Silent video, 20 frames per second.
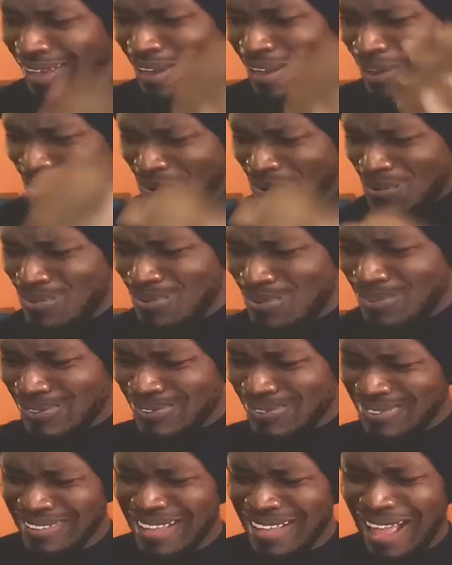Dude,
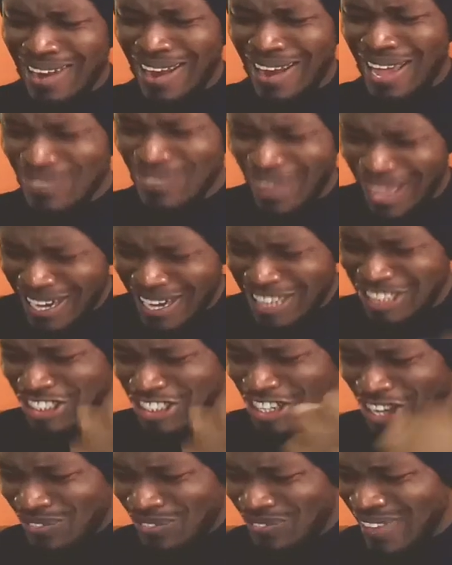oh, I like the
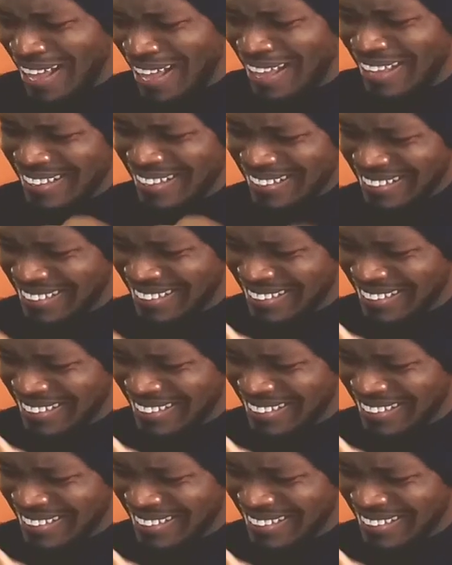energy on that.